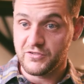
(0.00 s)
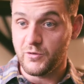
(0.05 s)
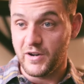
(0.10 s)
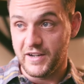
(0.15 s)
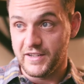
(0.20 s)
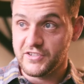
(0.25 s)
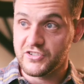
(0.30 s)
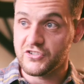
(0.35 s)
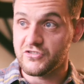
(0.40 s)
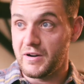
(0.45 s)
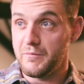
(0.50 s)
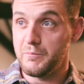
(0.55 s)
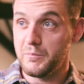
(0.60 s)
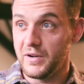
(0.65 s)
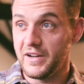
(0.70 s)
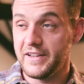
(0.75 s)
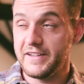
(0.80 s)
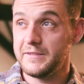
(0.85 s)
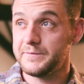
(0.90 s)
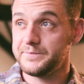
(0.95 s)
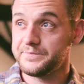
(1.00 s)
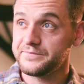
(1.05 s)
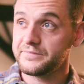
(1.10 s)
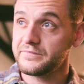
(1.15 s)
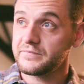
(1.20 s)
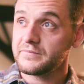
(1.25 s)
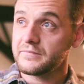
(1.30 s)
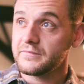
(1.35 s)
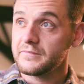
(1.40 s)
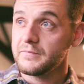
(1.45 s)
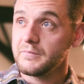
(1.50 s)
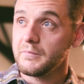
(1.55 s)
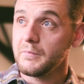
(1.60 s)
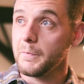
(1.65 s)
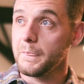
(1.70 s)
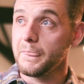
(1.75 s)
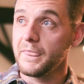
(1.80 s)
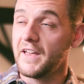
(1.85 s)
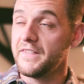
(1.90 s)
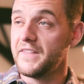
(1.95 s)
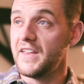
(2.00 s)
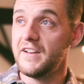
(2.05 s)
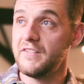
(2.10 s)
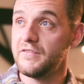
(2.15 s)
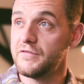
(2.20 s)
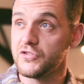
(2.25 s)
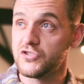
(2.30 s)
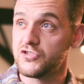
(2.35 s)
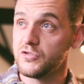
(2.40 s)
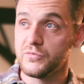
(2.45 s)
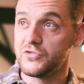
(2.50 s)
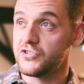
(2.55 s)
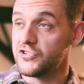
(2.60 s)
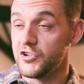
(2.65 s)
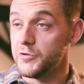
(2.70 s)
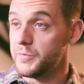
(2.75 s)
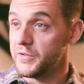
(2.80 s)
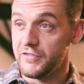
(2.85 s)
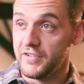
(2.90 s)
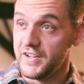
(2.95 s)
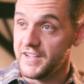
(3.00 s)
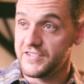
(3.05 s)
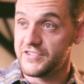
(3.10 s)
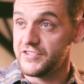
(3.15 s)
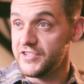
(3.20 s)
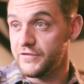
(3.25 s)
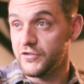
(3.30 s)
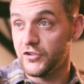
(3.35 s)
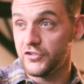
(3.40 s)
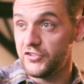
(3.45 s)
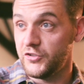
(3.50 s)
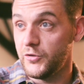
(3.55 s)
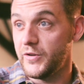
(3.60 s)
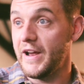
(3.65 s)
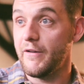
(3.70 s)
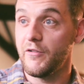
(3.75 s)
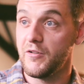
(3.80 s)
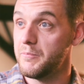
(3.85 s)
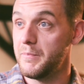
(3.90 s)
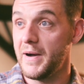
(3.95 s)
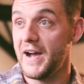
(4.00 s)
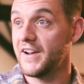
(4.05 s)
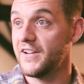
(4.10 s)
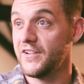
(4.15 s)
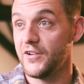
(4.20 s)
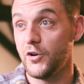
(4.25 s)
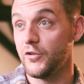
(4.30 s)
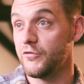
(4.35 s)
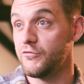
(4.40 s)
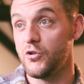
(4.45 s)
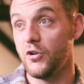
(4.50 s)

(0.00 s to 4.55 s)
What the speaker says: quite scrambly, and then for some stupid reason you've got to do an out and back on